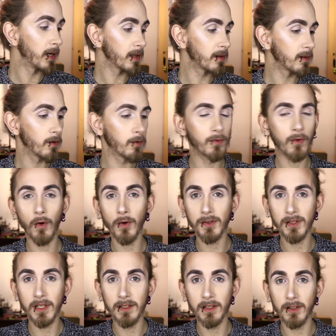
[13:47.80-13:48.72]
But of
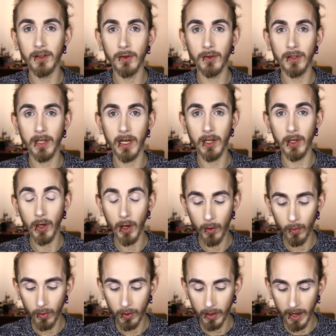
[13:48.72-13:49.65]
course this is just a
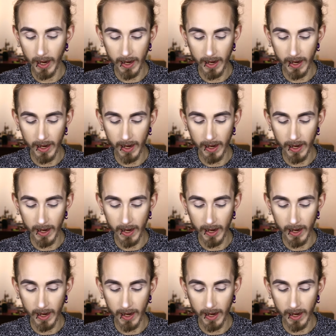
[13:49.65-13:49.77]
joke.